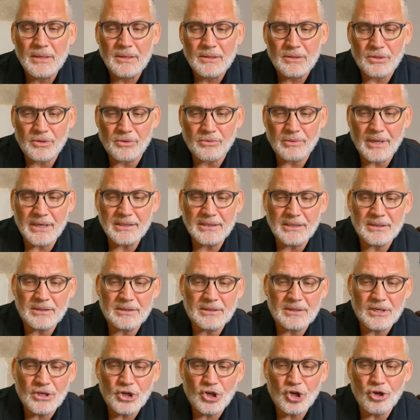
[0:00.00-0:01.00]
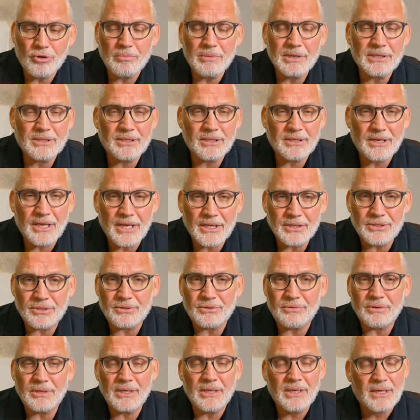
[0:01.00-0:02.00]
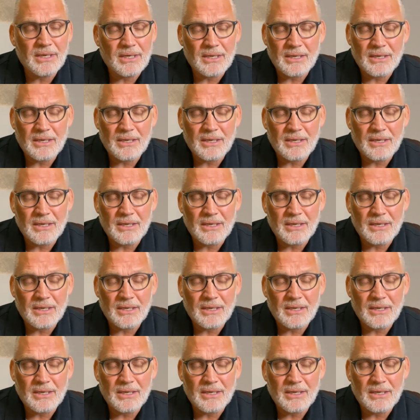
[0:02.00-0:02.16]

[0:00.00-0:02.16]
The greatest humans in history,